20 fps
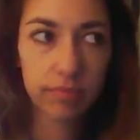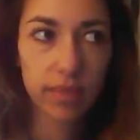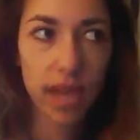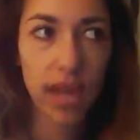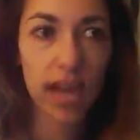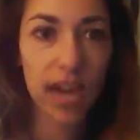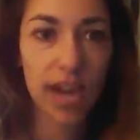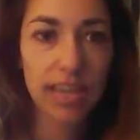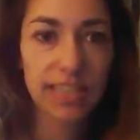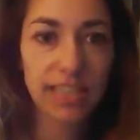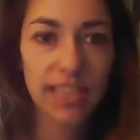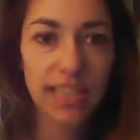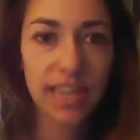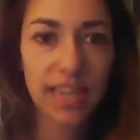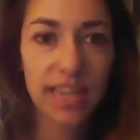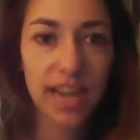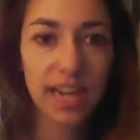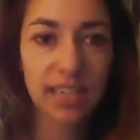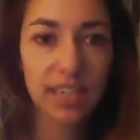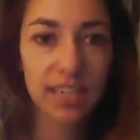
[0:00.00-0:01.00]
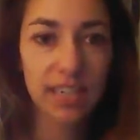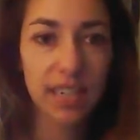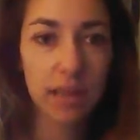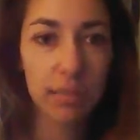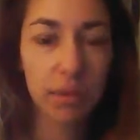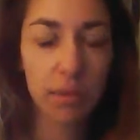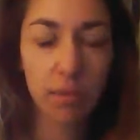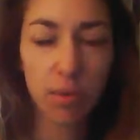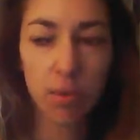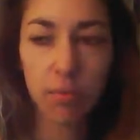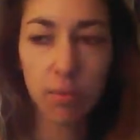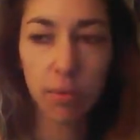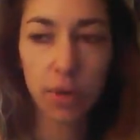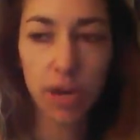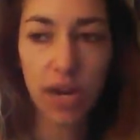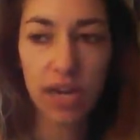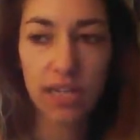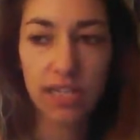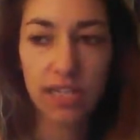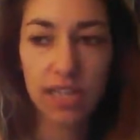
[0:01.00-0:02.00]
And I said that to them at one
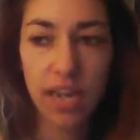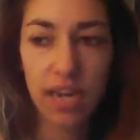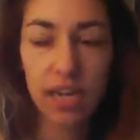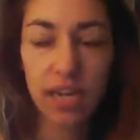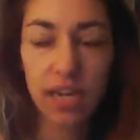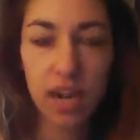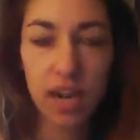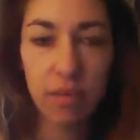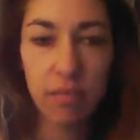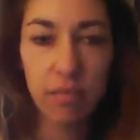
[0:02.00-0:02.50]
point. I said,